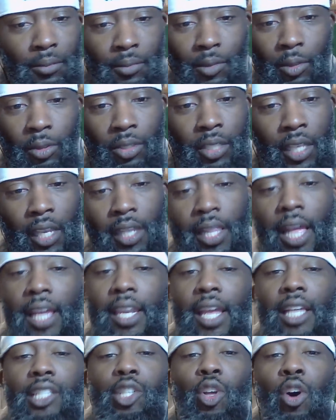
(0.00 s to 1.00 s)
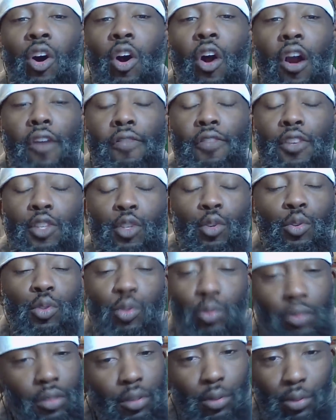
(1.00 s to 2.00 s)
Well, a team like that start offering
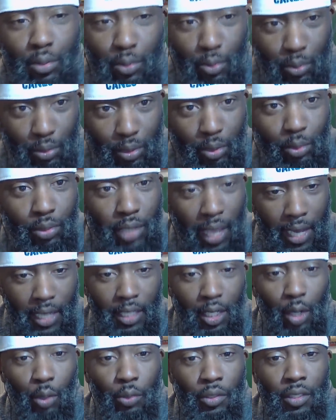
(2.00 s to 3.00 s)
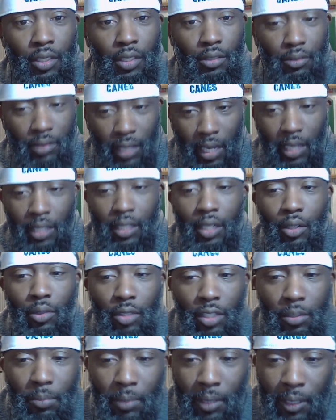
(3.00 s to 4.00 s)
you take notice. You take
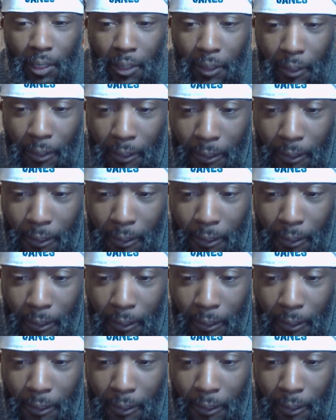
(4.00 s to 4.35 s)
notice, man.